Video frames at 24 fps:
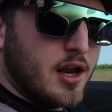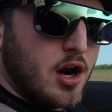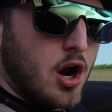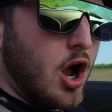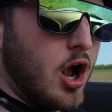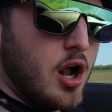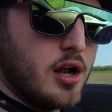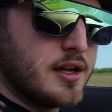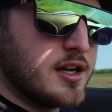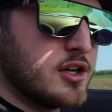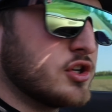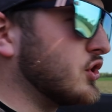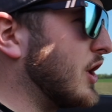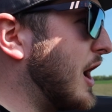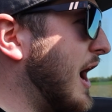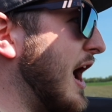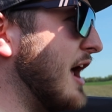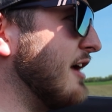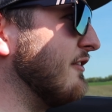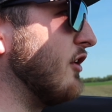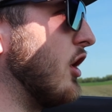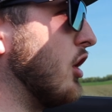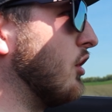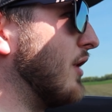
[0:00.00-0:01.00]
at all to
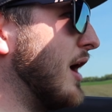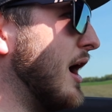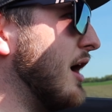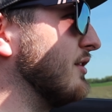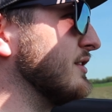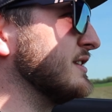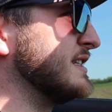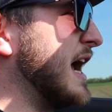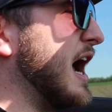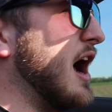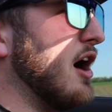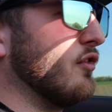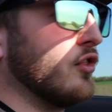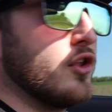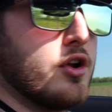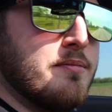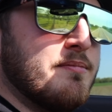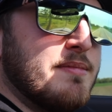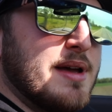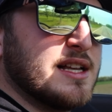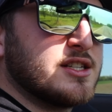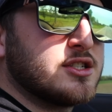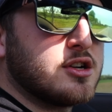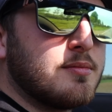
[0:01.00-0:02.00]
drive around town. They're
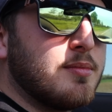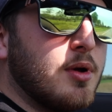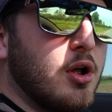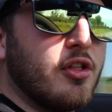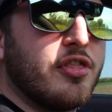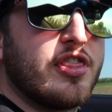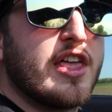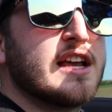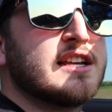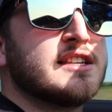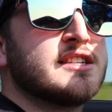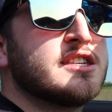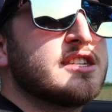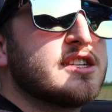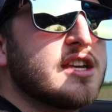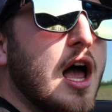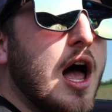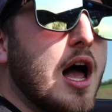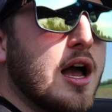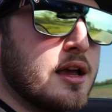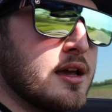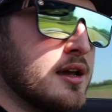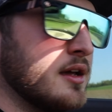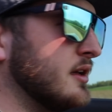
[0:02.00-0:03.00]
miserable, they
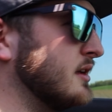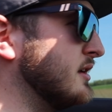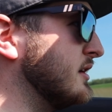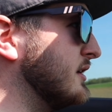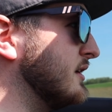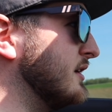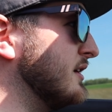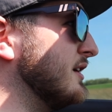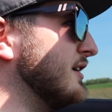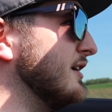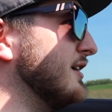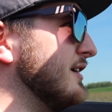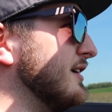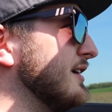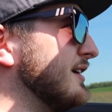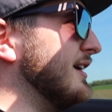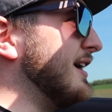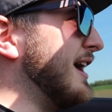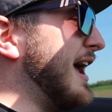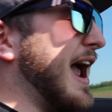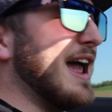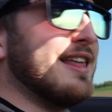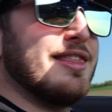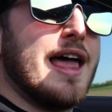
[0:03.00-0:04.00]
suck.
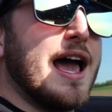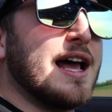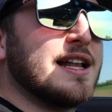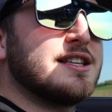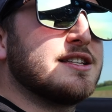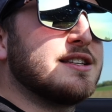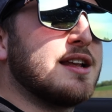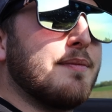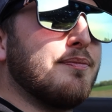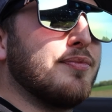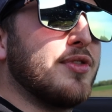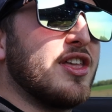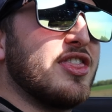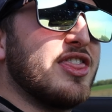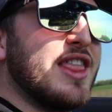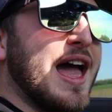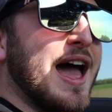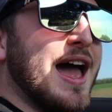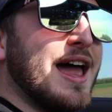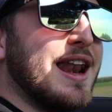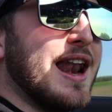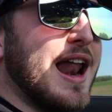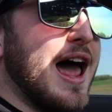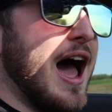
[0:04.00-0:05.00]
And that's something
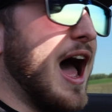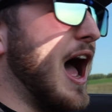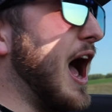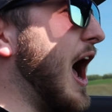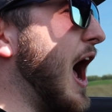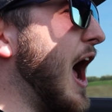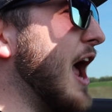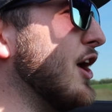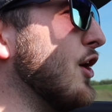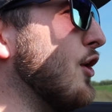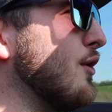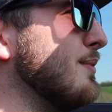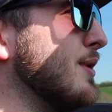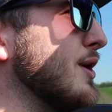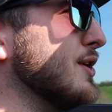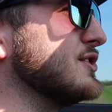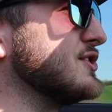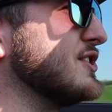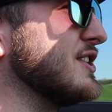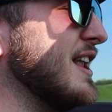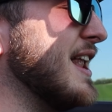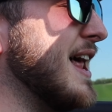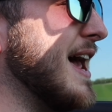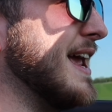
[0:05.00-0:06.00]
that I
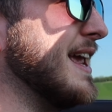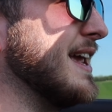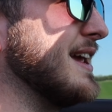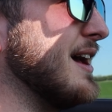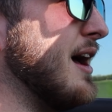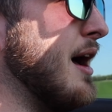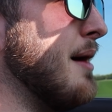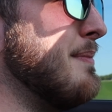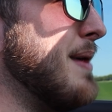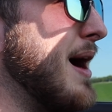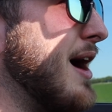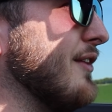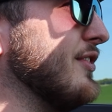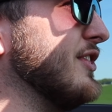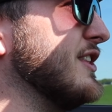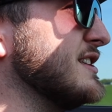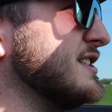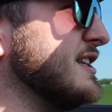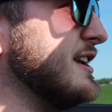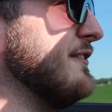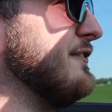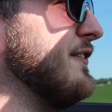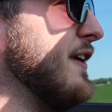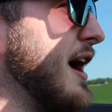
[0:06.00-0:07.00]
almost like about the
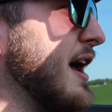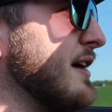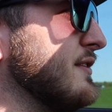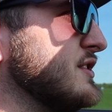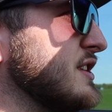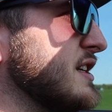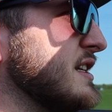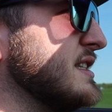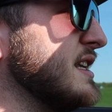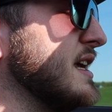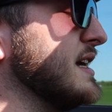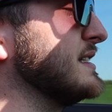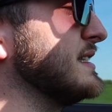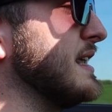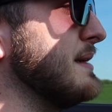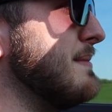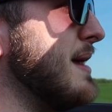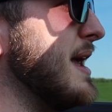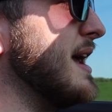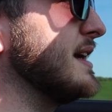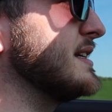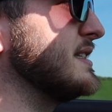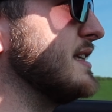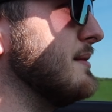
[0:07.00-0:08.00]
C5, C6. It
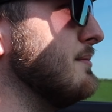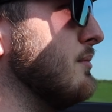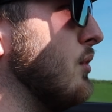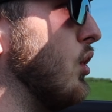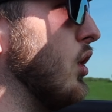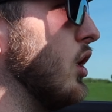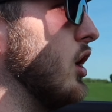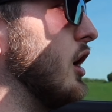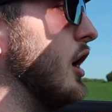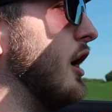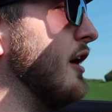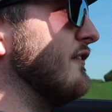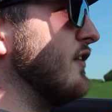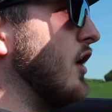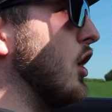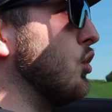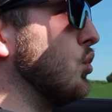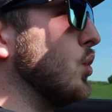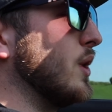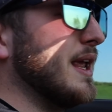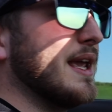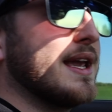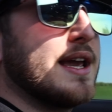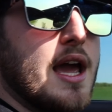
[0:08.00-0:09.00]
makes it more of a
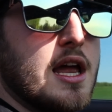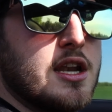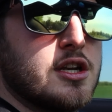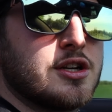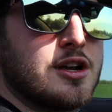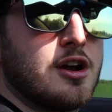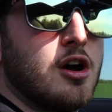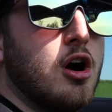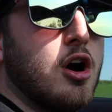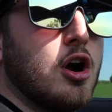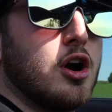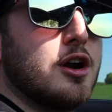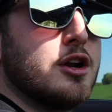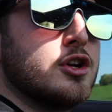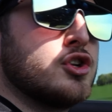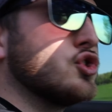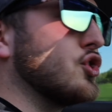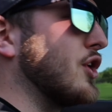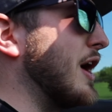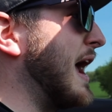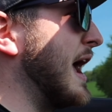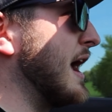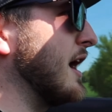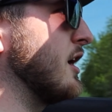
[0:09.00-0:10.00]
weekend car, a
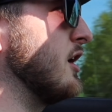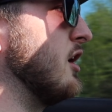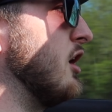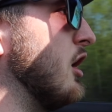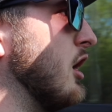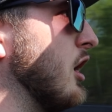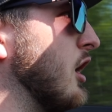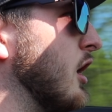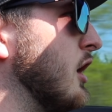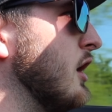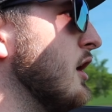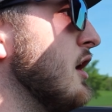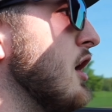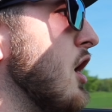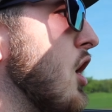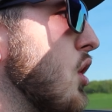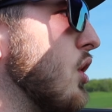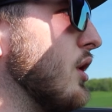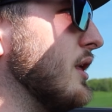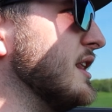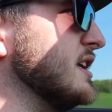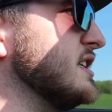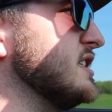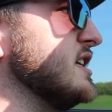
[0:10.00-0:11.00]
track car,
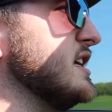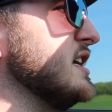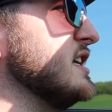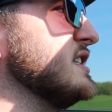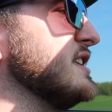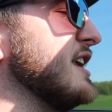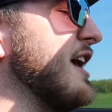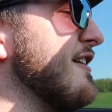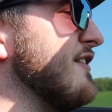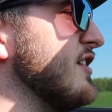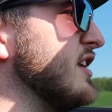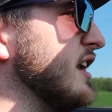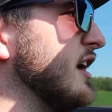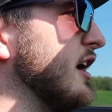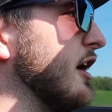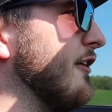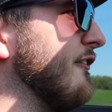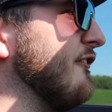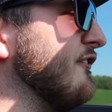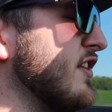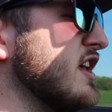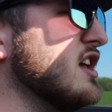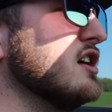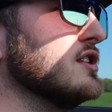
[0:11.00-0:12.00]
where the C7
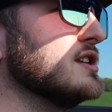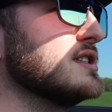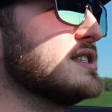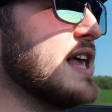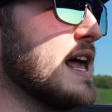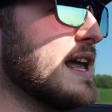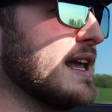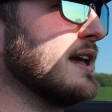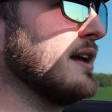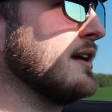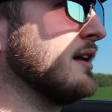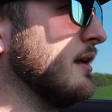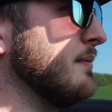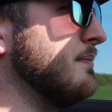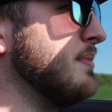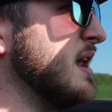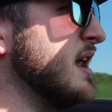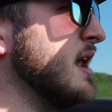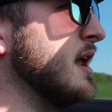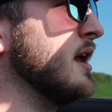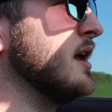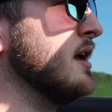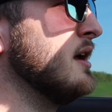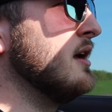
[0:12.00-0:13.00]
here feels like it could
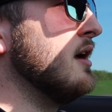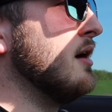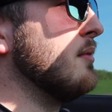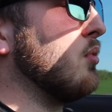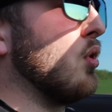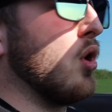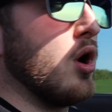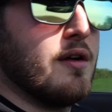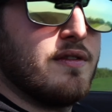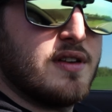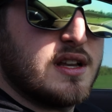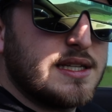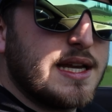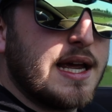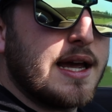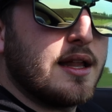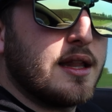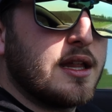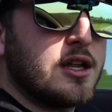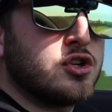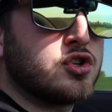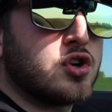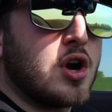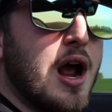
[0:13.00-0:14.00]
be more of a
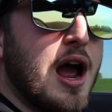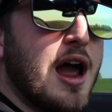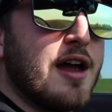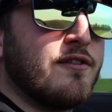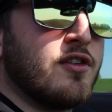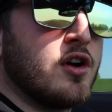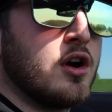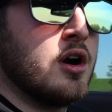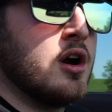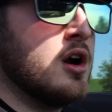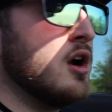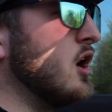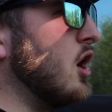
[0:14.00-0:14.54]
daily driver